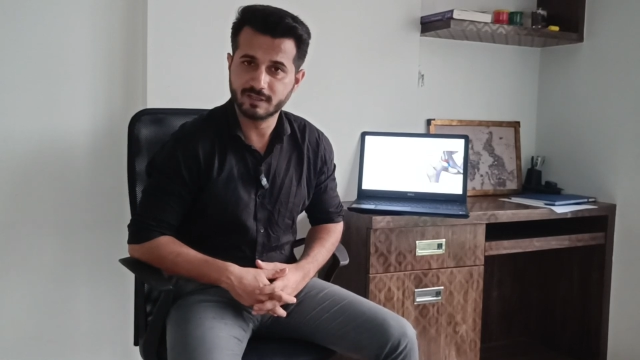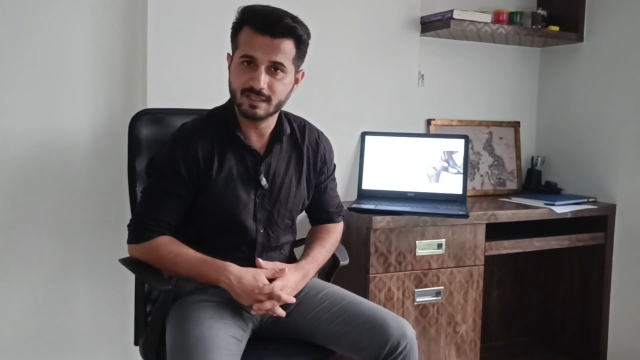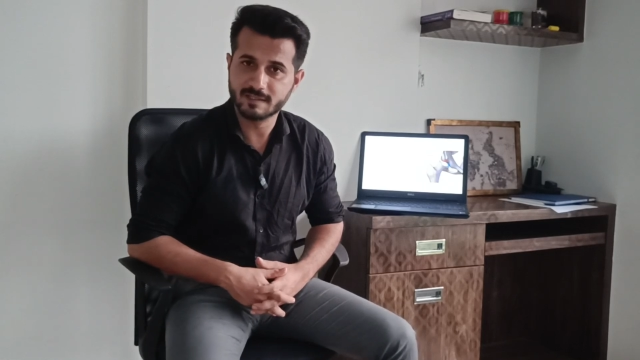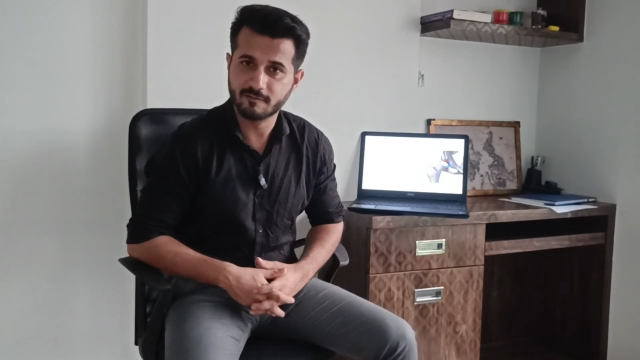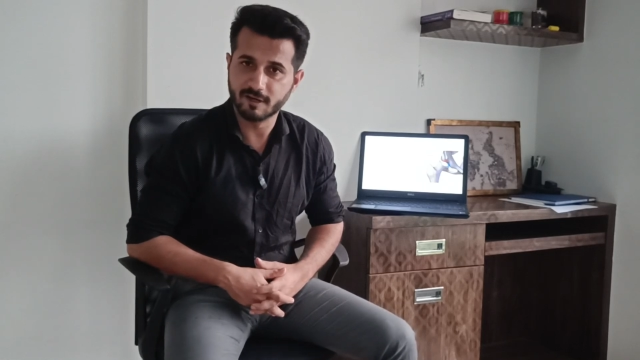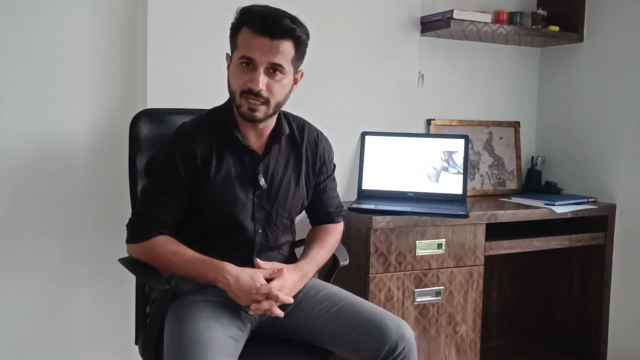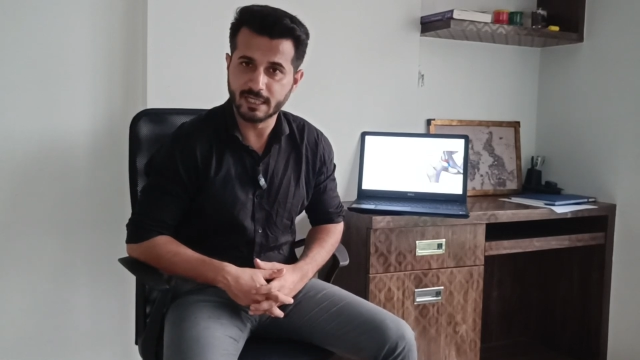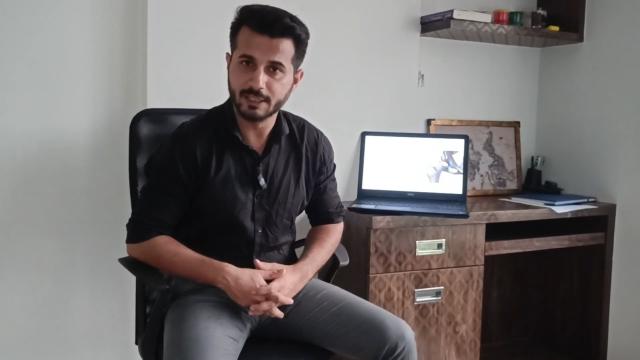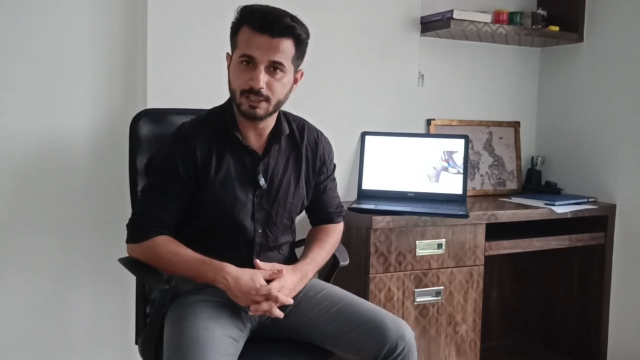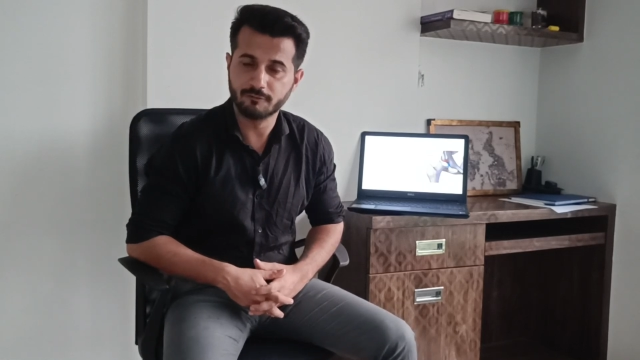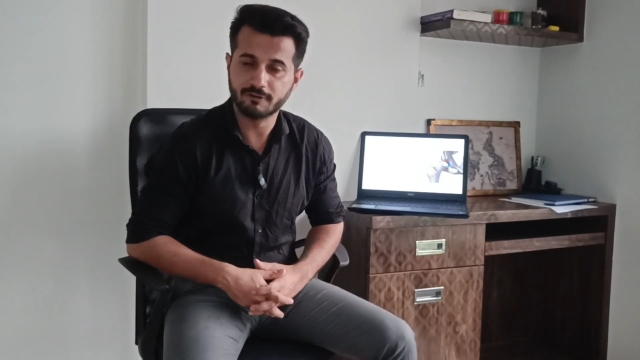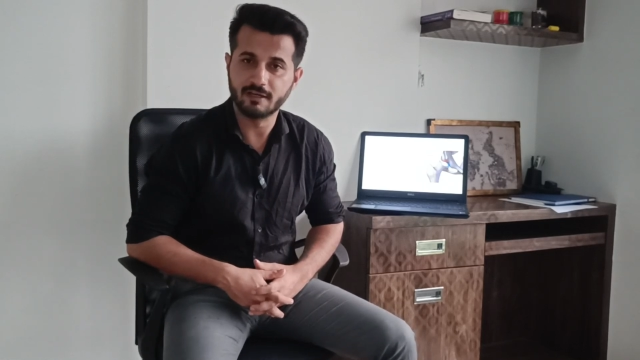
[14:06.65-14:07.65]
this
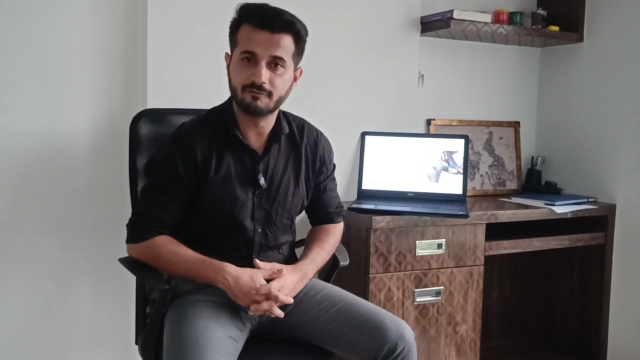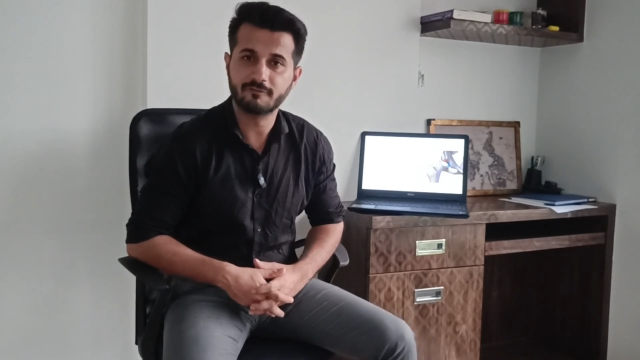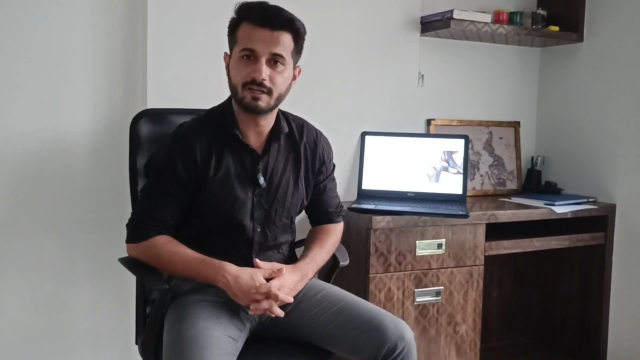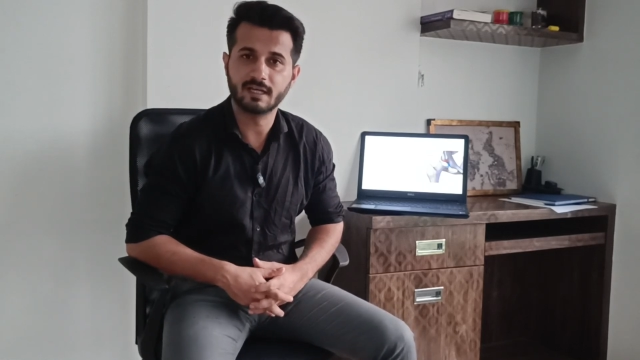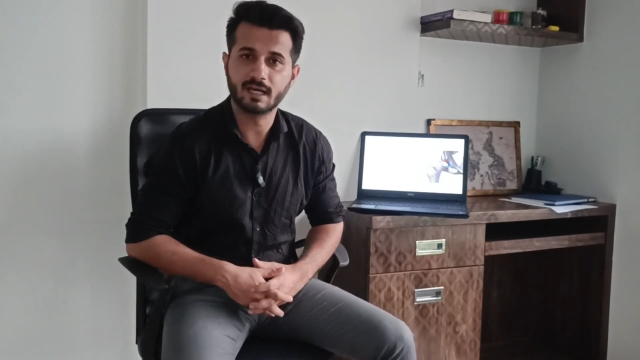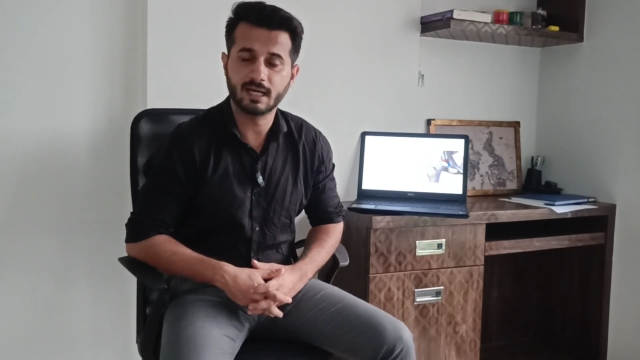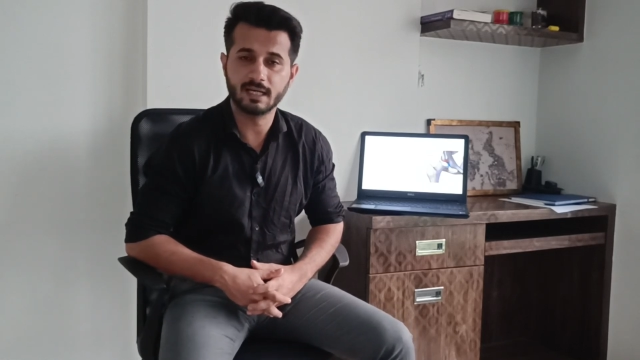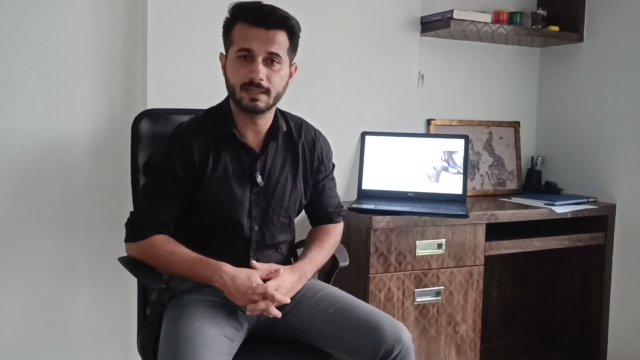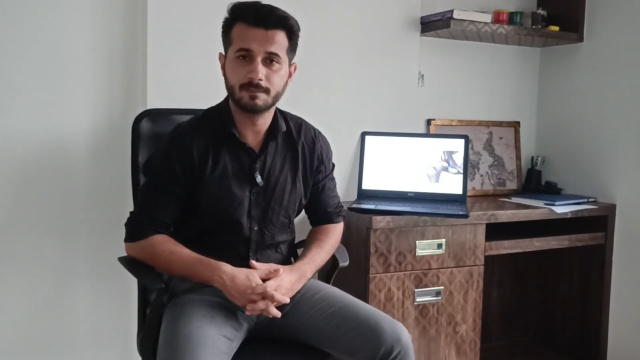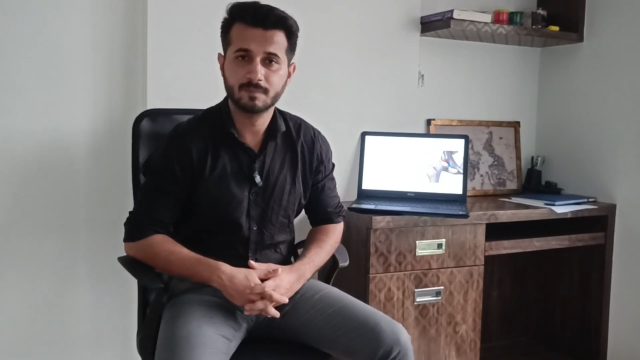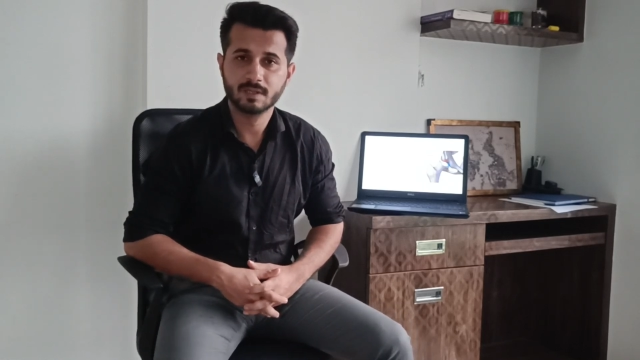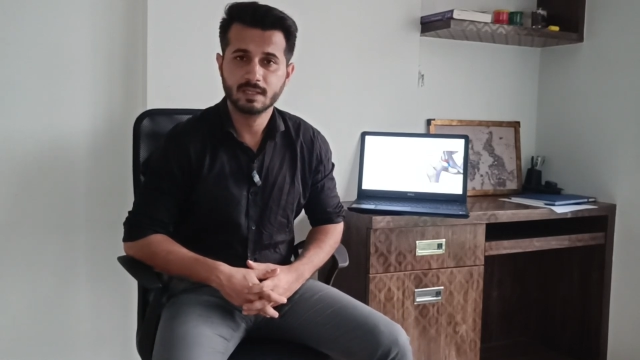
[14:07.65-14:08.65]
variety of FAI,